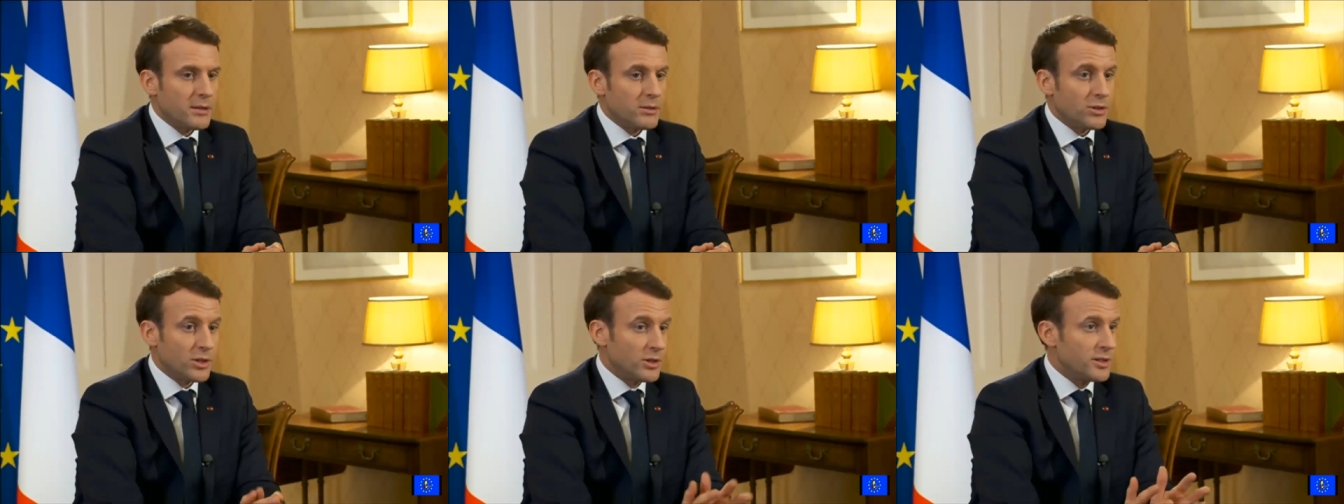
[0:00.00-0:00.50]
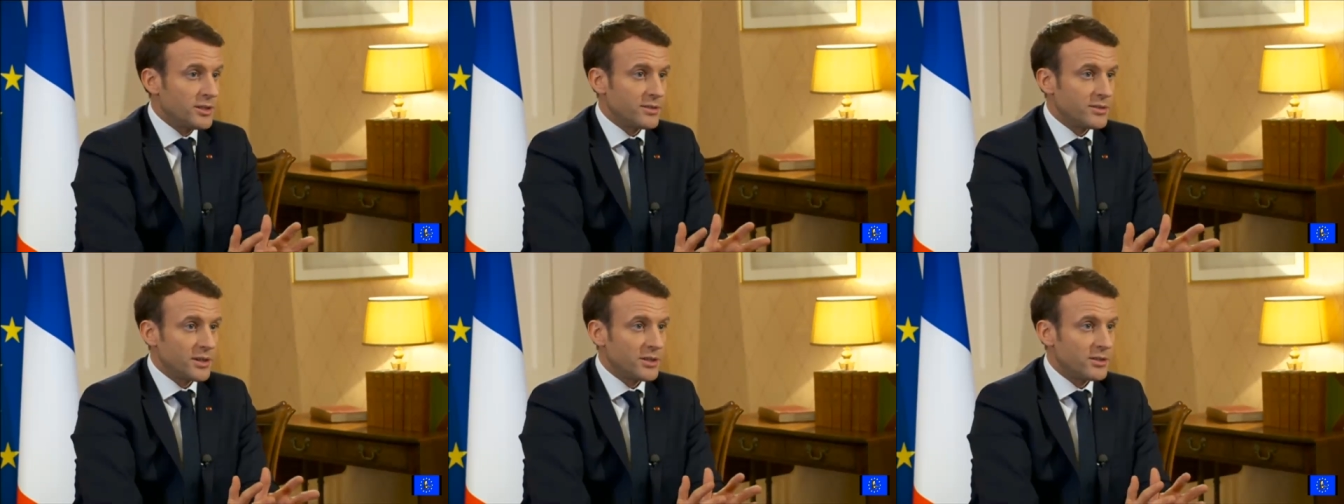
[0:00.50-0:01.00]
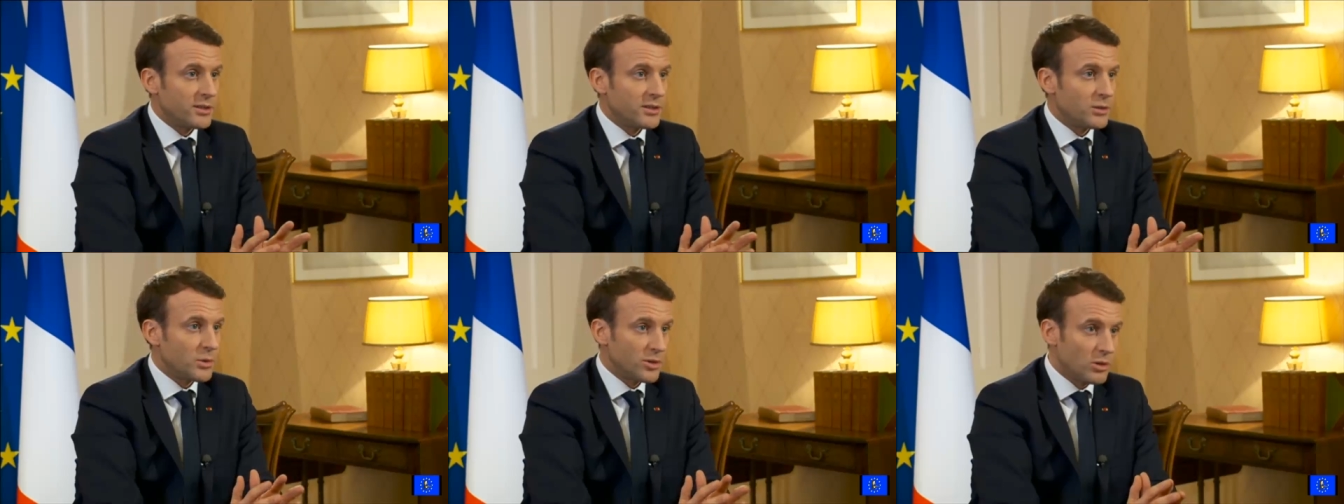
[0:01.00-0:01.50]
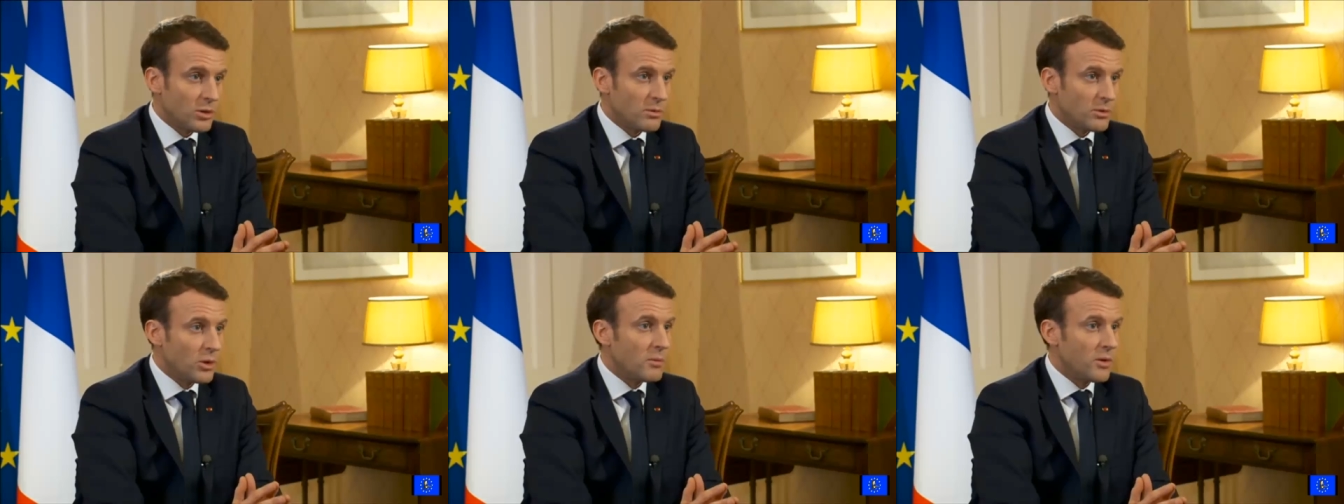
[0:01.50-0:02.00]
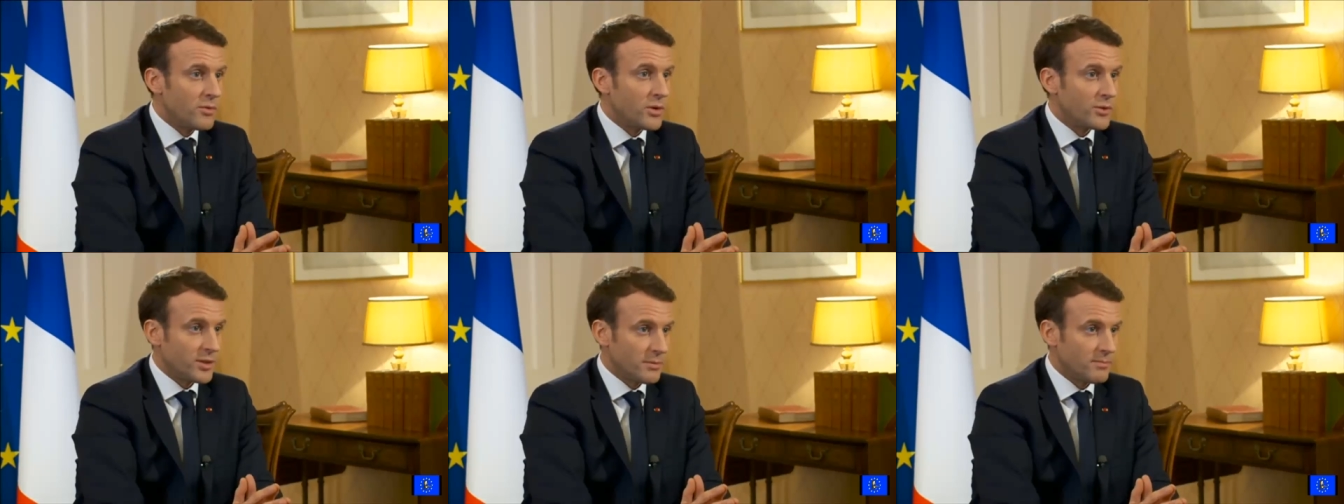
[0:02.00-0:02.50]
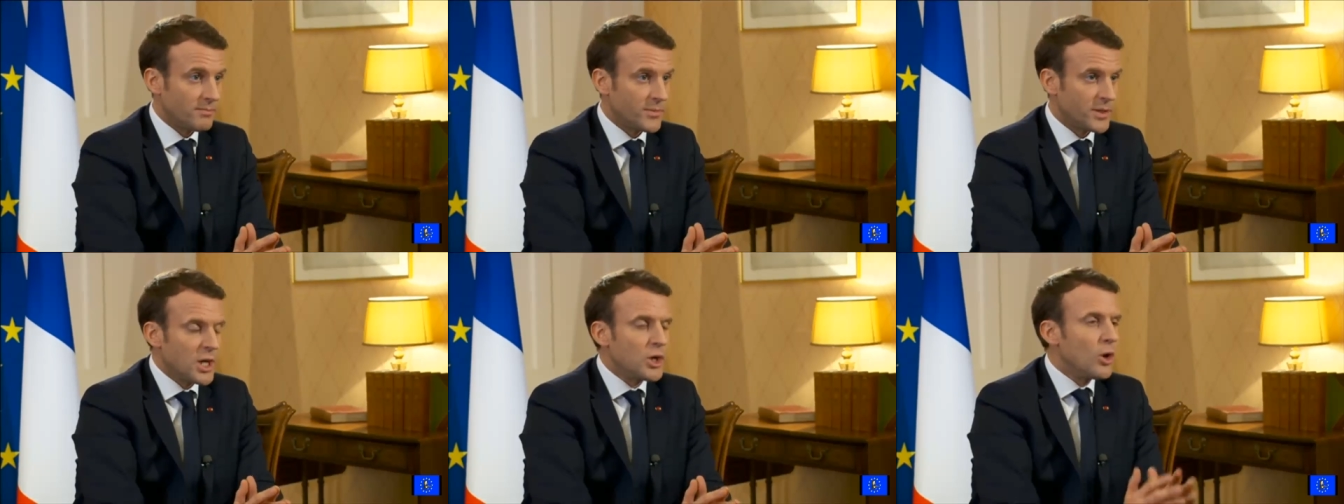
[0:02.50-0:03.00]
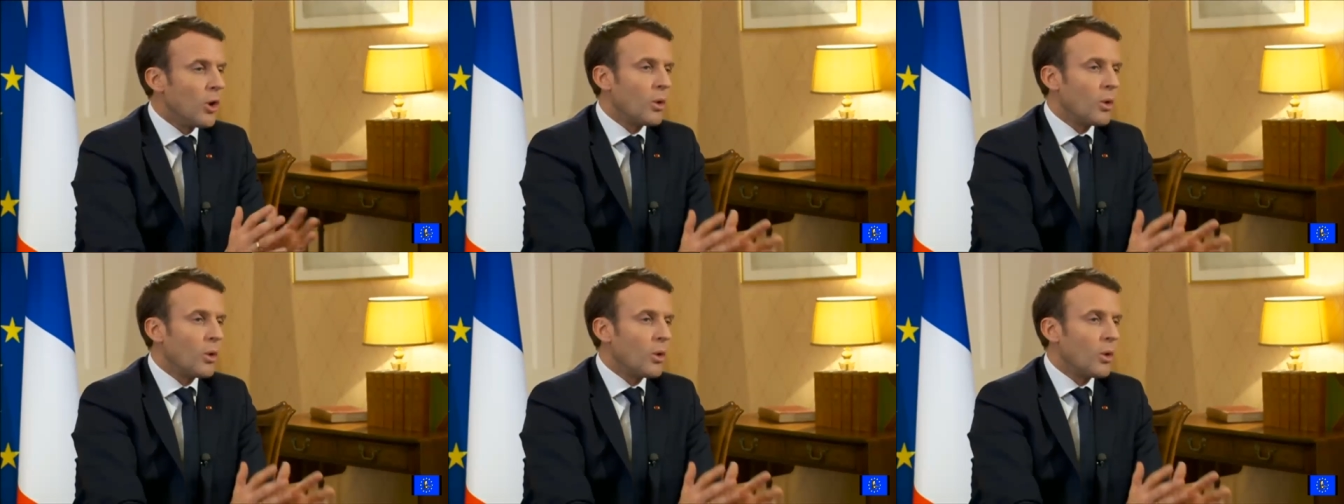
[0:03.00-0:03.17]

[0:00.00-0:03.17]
suddenly decided that it was no, no more for them. You